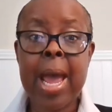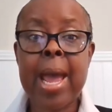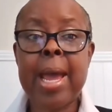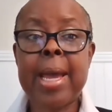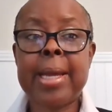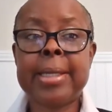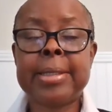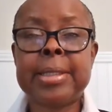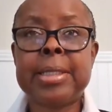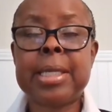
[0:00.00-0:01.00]

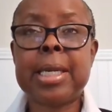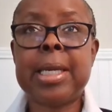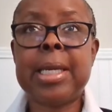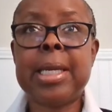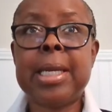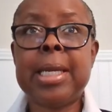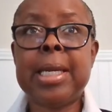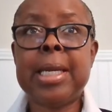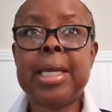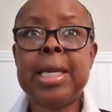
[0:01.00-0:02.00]
And
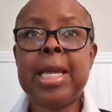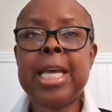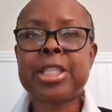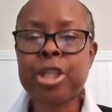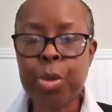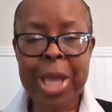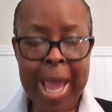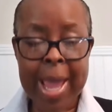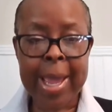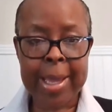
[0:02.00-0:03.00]
it's
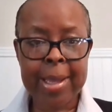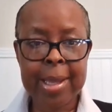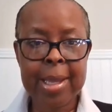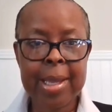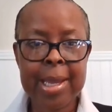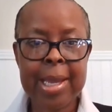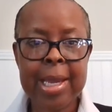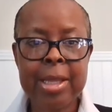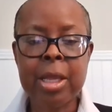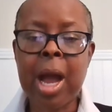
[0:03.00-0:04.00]
okay.
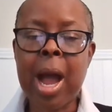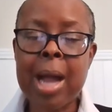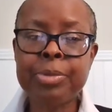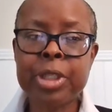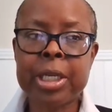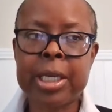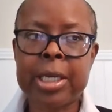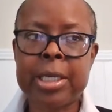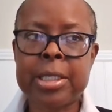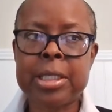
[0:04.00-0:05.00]
The object
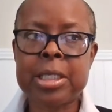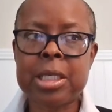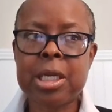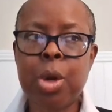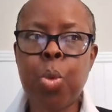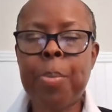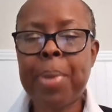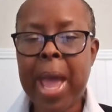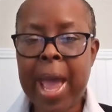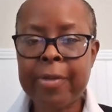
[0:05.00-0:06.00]
is, what
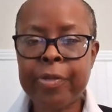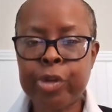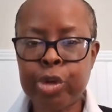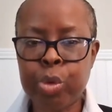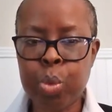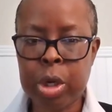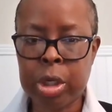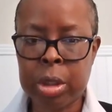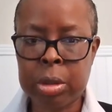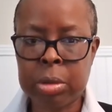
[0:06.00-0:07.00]
path do you want
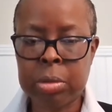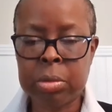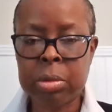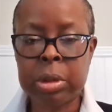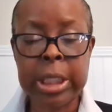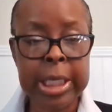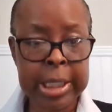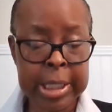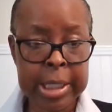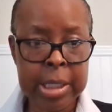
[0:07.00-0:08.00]
to
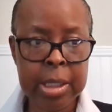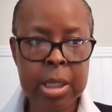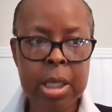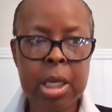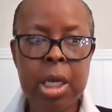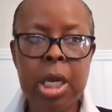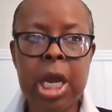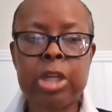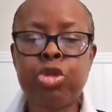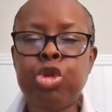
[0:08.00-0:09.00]
lead?
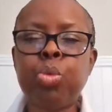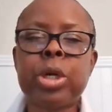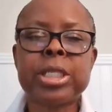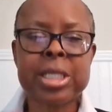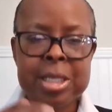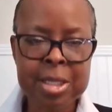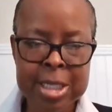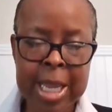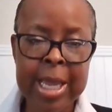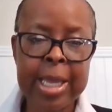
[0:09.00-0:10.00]
And do you want to
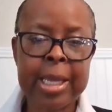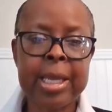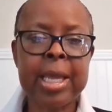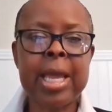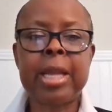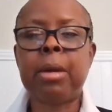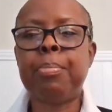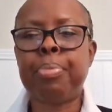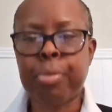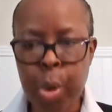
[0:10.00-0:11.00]
stay in a
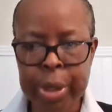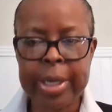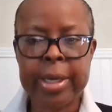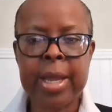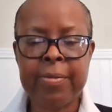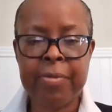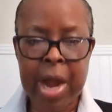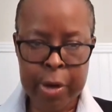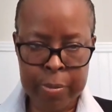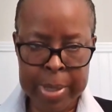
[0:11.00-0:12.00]
broken
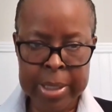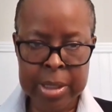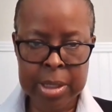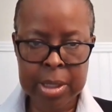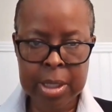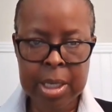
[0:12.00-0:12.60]
environment?